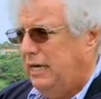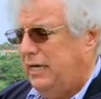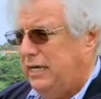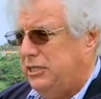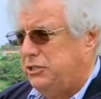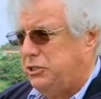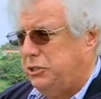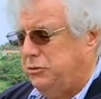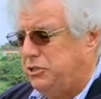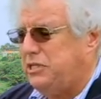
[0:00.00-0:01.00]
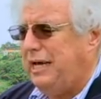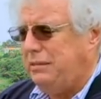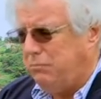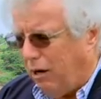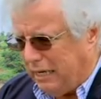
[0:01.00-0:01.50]
into
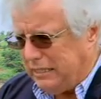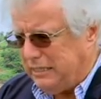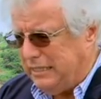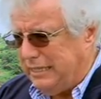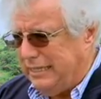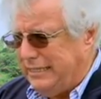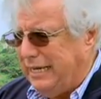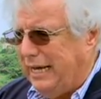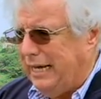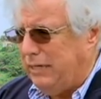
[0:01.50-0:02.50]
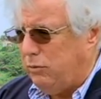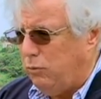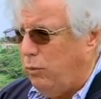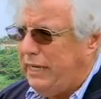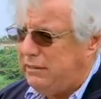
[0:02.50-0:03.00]
St. Martin and
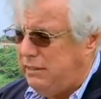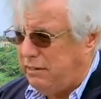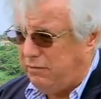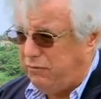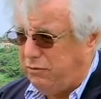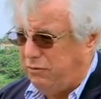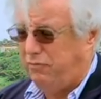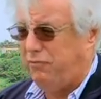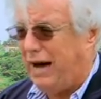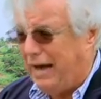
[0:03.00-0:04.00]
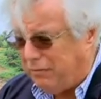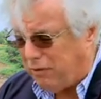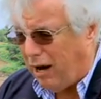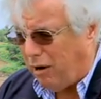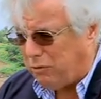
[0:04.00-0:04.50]
then wait there for 5
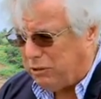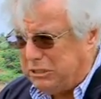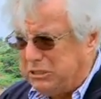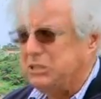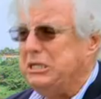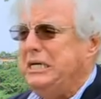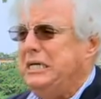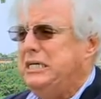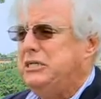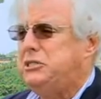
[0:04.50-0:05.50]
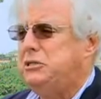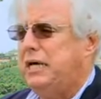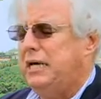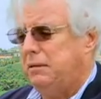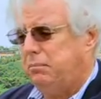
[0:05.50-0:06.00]
hours to
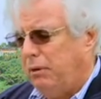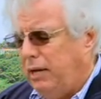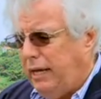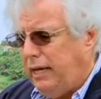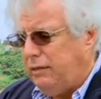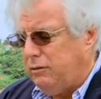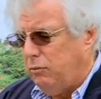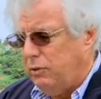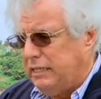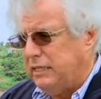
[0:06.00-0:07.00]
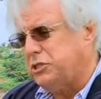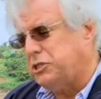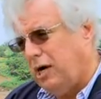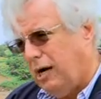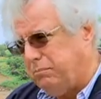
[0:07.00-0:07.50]
get a plane with a
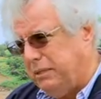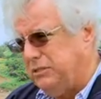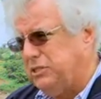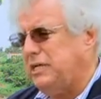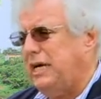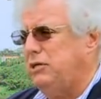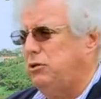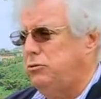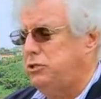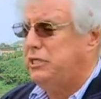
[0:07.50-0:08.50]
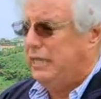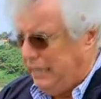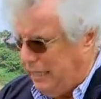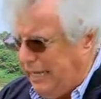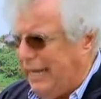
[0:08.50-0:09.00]
stop in St. Lucia,
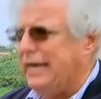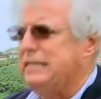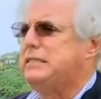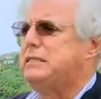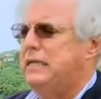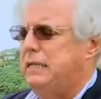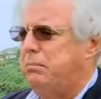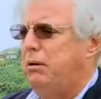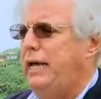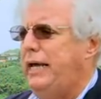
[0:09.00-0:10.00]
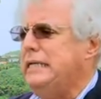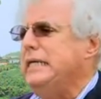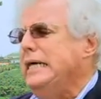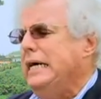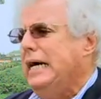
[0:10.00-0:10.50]
Iadc plane,
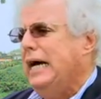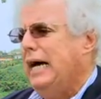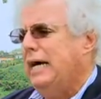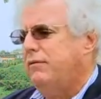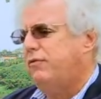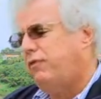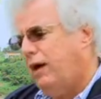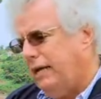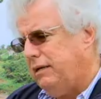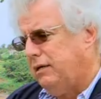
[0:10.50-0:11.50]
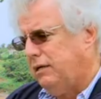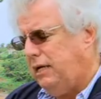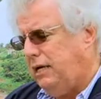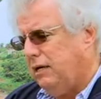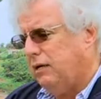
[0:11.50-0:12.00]
and
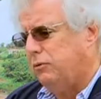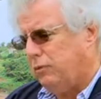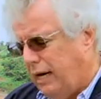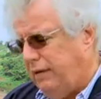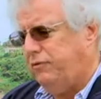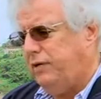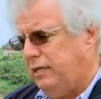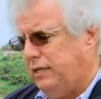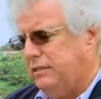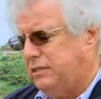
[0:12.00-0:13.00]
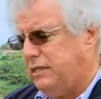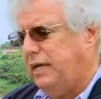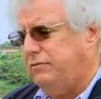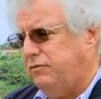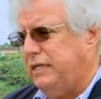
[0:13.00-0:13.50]
finally arriving in
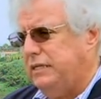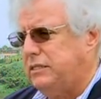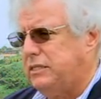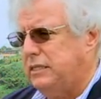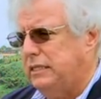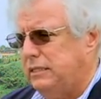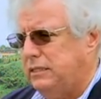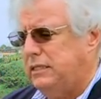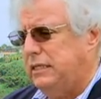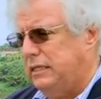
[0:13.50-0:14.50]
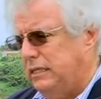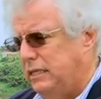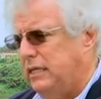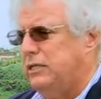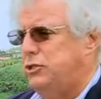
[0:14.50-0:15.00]
St. Vincent
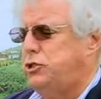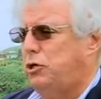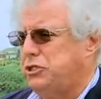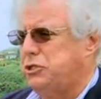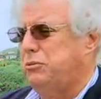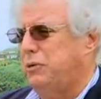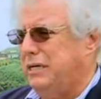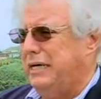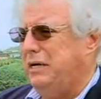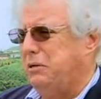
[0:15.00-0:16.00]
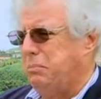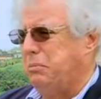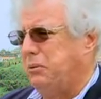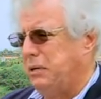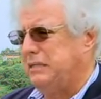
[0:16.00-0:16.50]
and Joshua
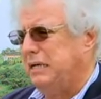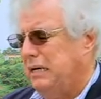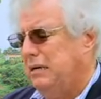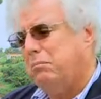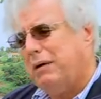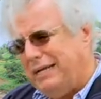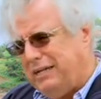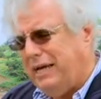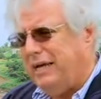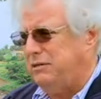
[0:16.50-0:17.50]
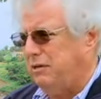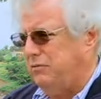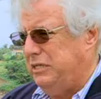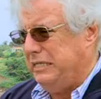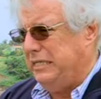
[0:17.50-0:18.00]
Airport by the end
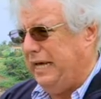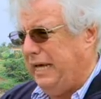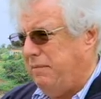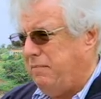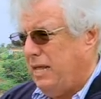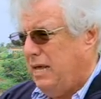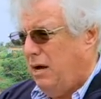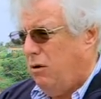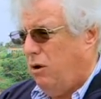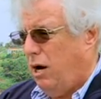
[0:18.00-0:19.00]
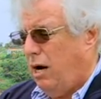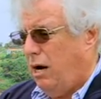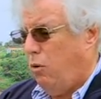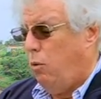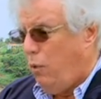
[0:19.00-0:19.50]
of the day.
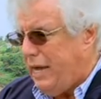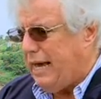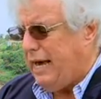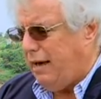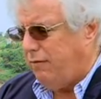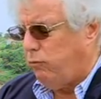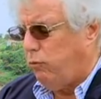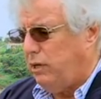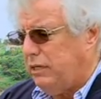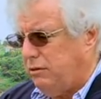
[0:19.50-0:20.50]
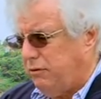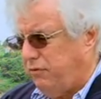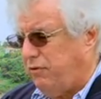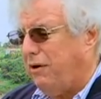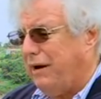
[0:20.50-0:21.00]
We have one
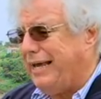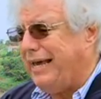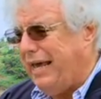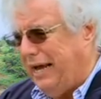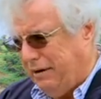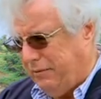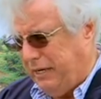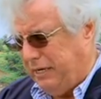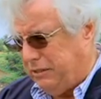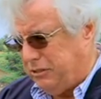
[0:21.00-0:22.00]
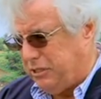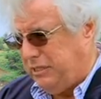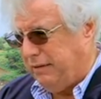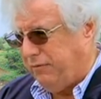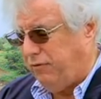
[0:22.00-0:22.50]
of our carriers
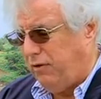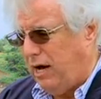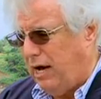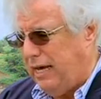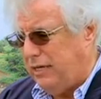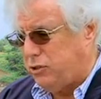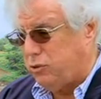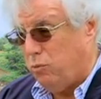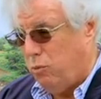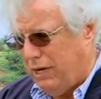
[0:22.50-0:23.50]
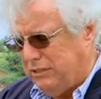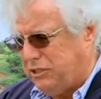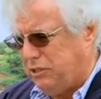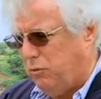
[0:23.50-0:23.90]
that flies once a